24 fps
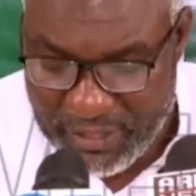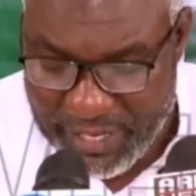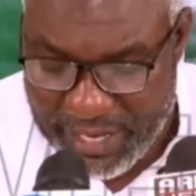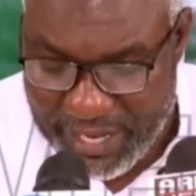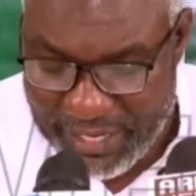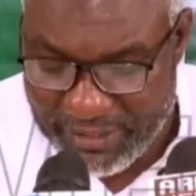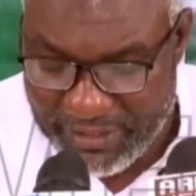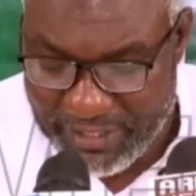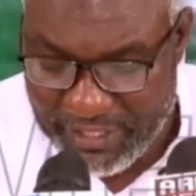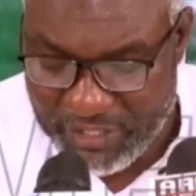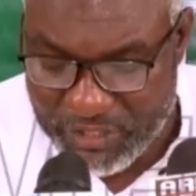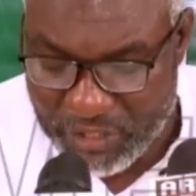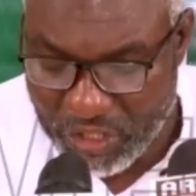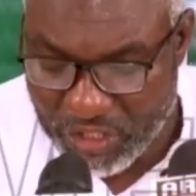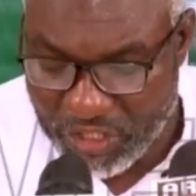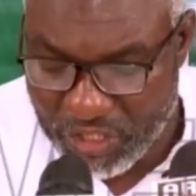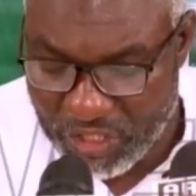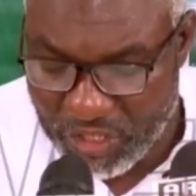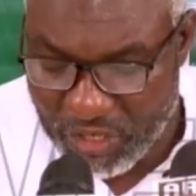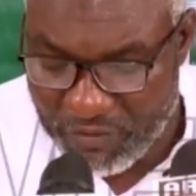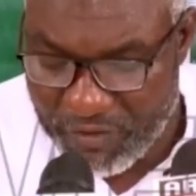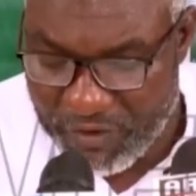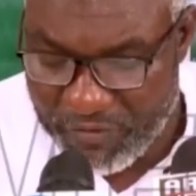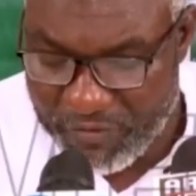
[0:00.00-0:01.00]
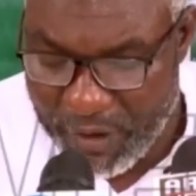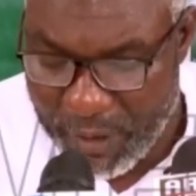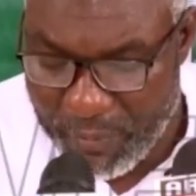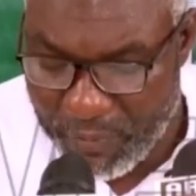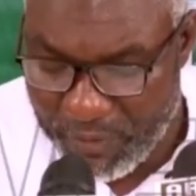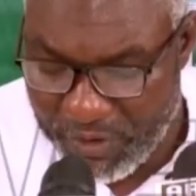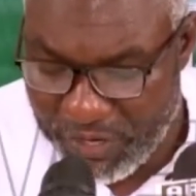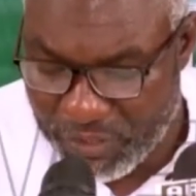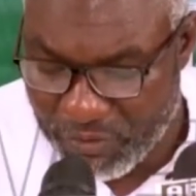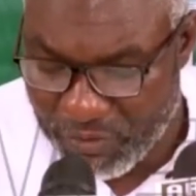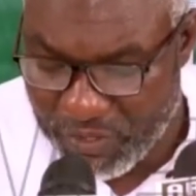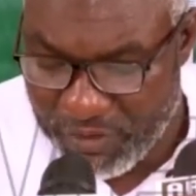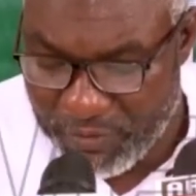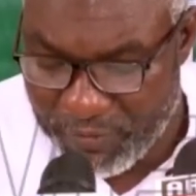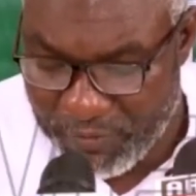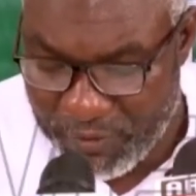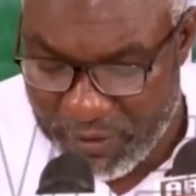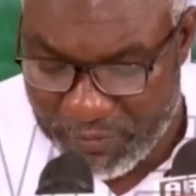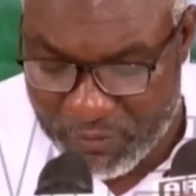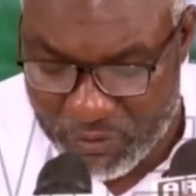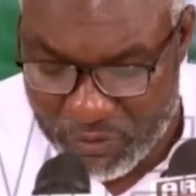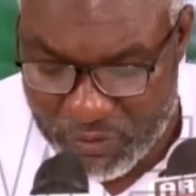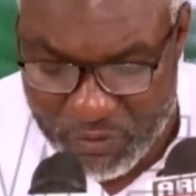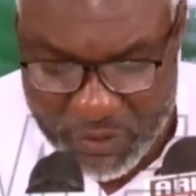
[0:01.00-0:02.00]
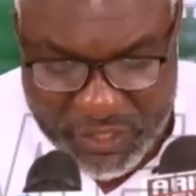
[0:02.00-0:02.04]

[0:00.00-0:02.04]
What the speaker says: and distortion of the February 25,